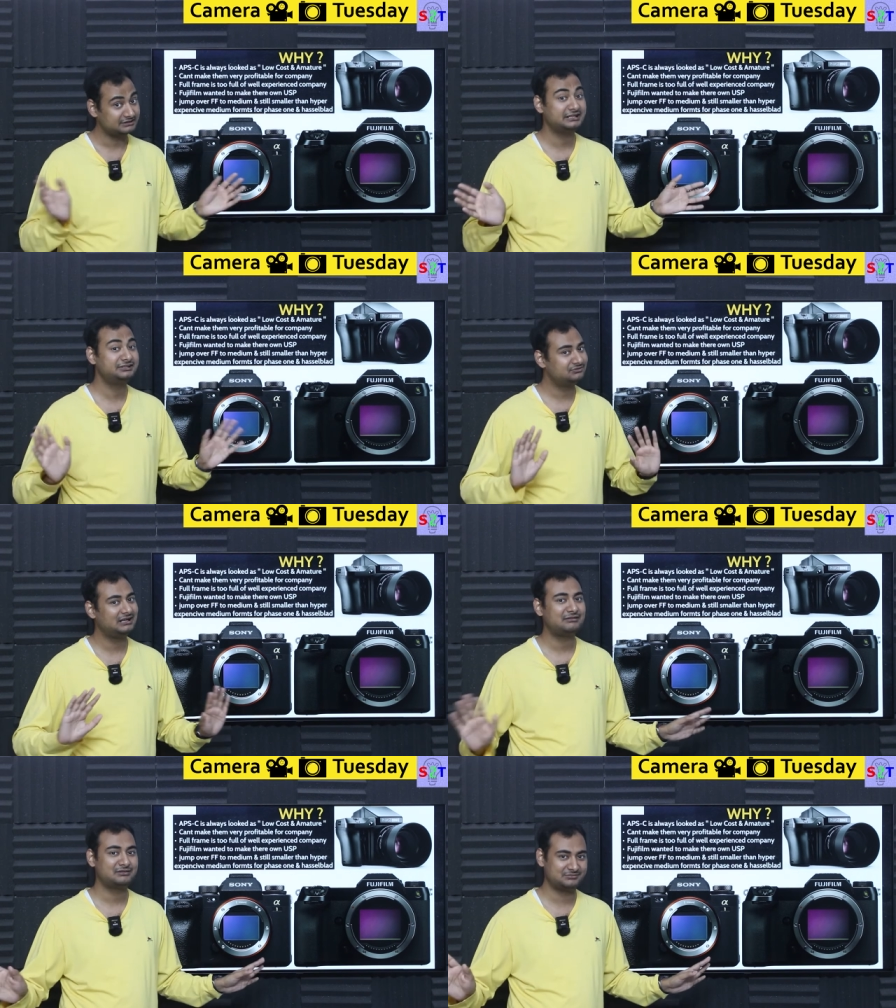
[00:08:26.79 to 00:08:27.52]
Then you
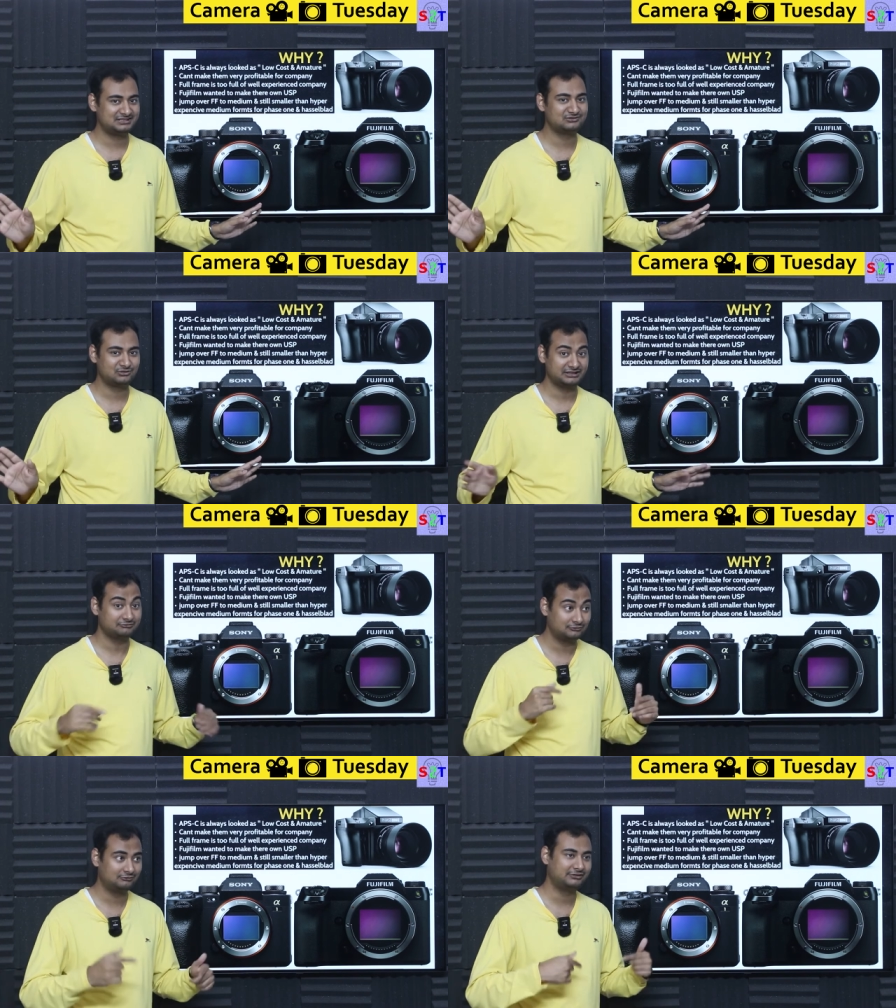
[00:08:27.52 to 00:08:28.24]
will have amazing
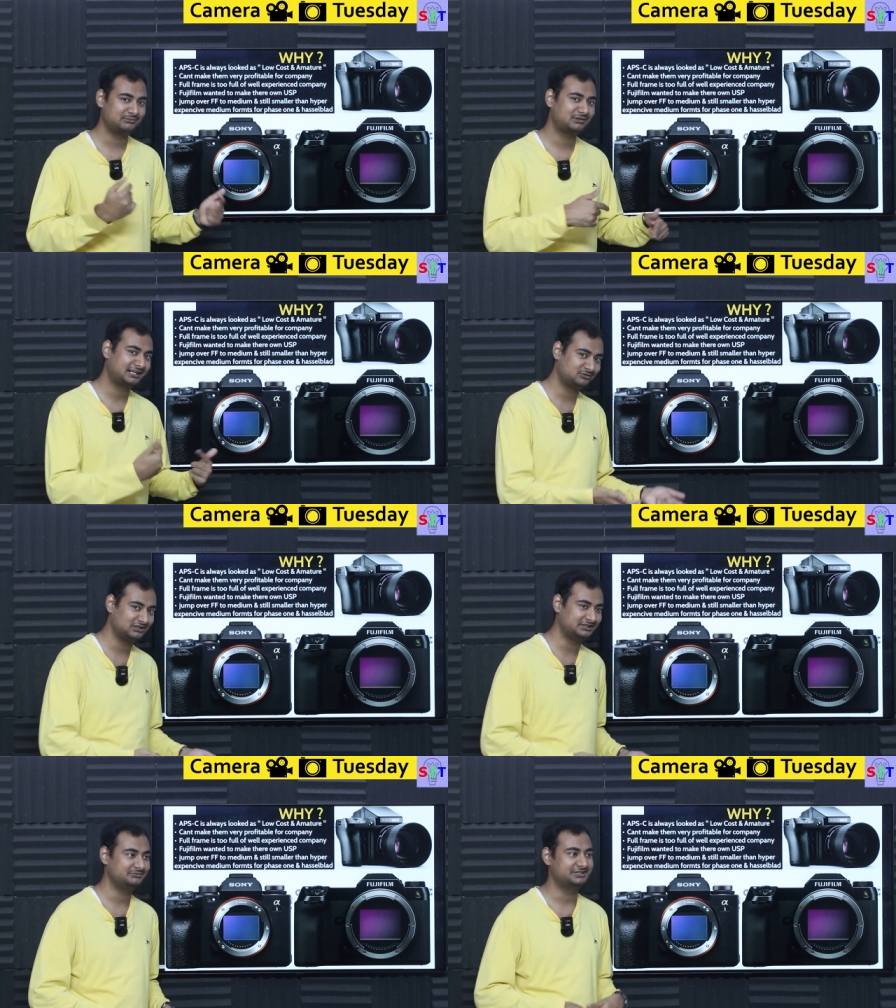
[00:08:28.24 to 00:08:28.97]
quality, full frame like
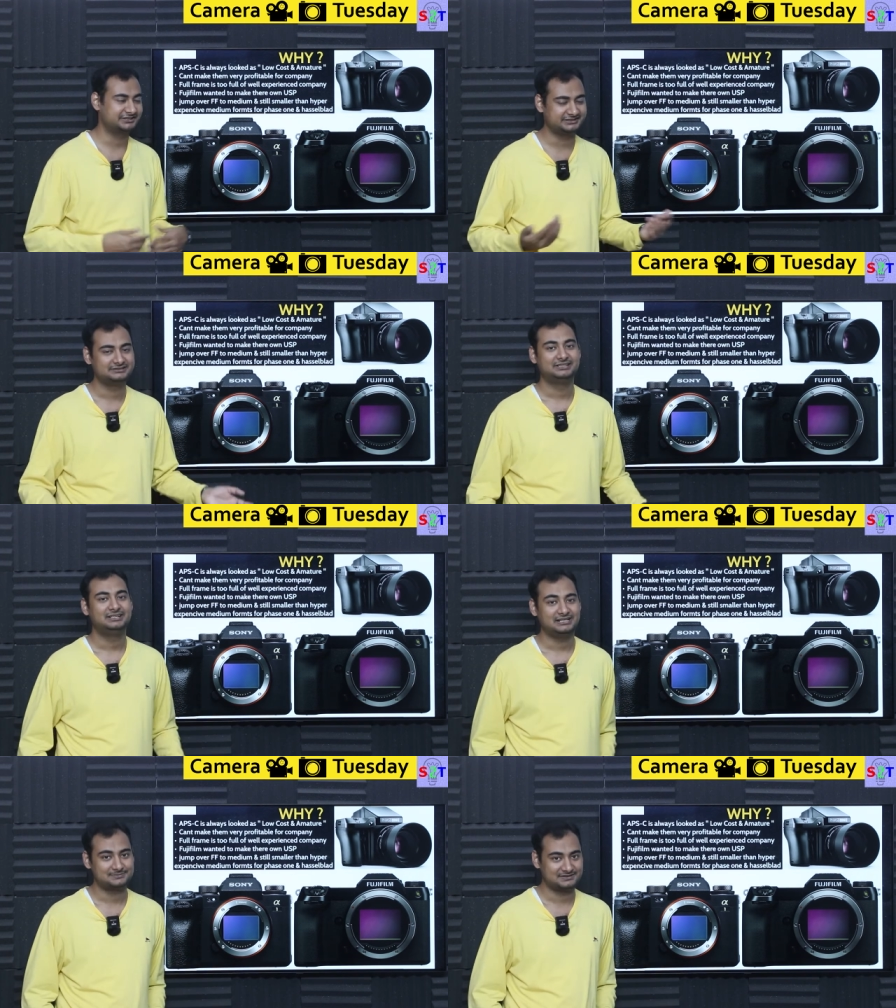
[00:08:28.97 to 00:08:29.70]
quality, but again
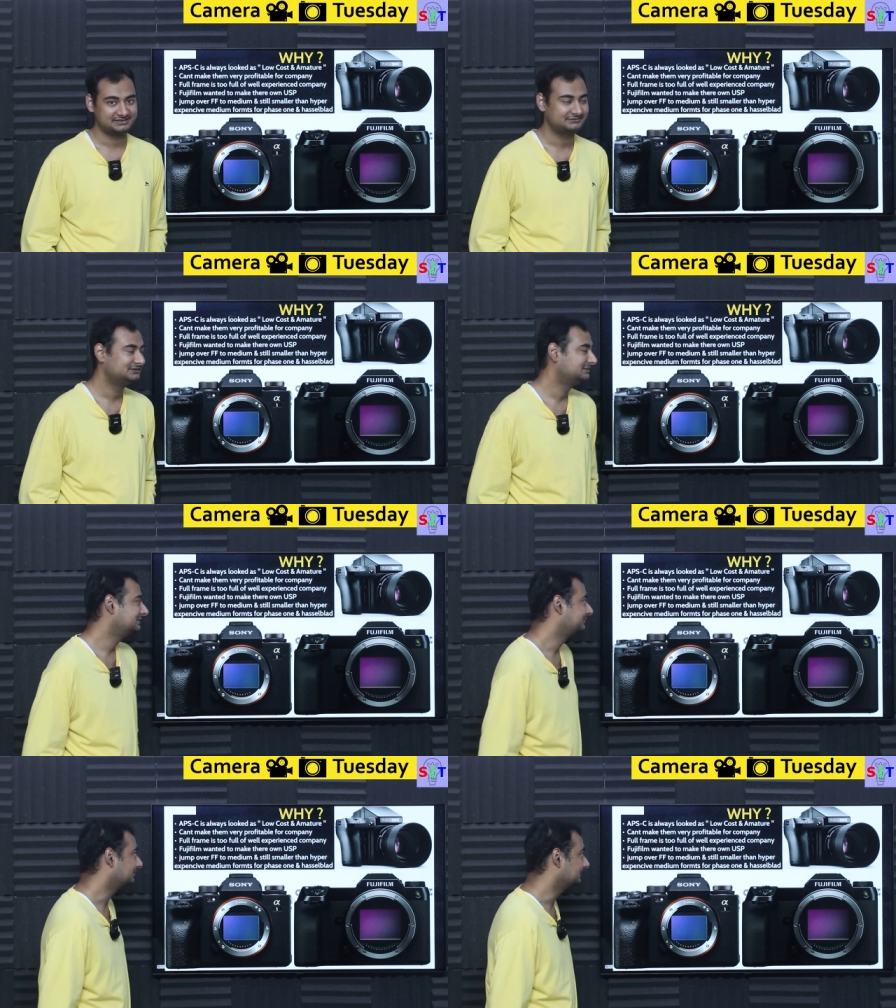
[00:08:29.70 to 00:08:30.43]
expensive.
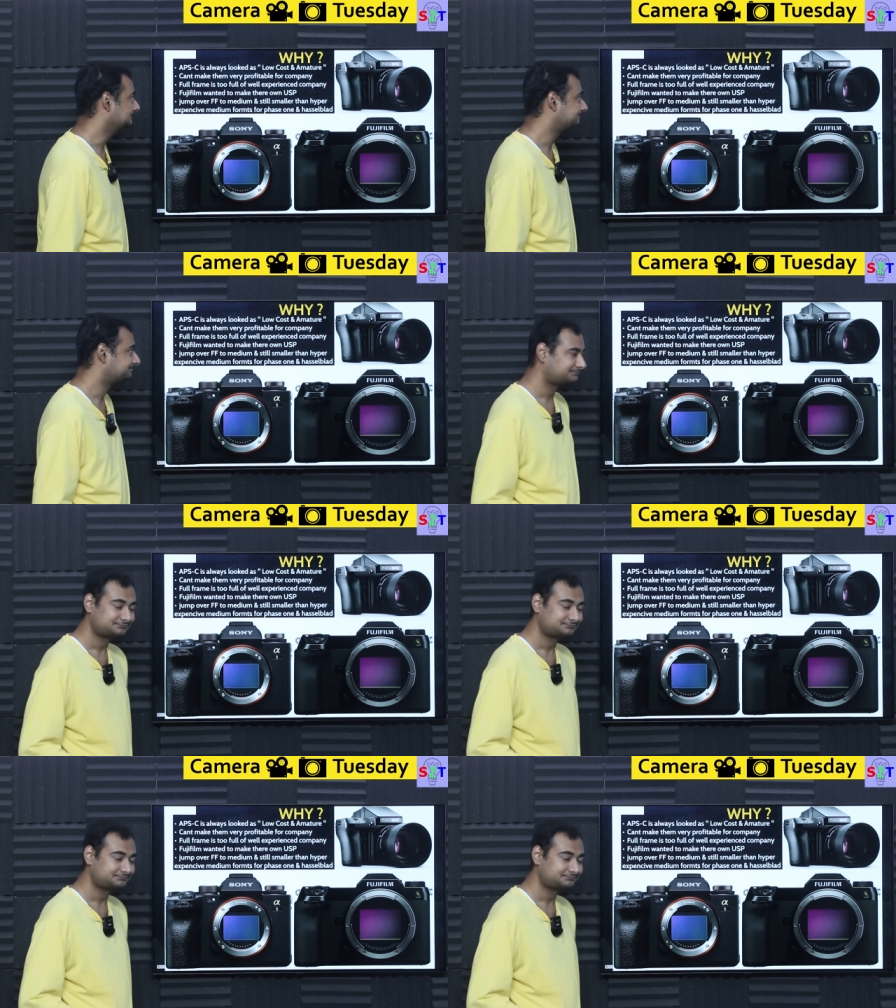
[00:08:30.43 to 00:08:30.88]
So